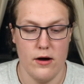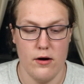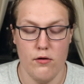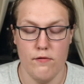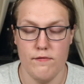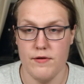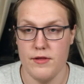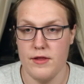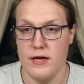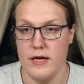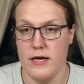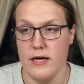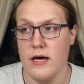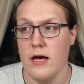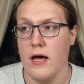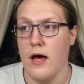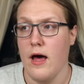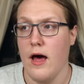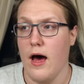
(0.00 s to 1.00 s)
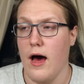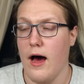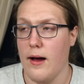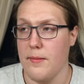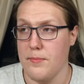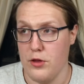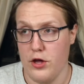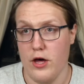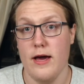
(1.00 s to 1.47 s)
over the
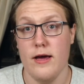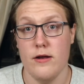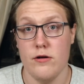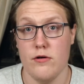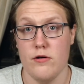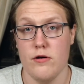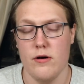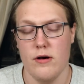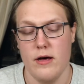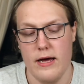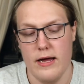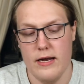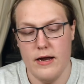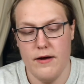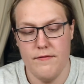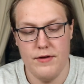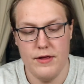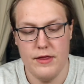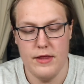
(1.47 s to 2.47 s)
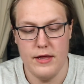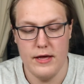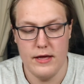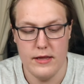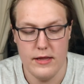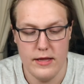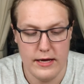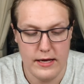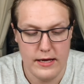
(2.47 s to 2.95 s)
channel and everything.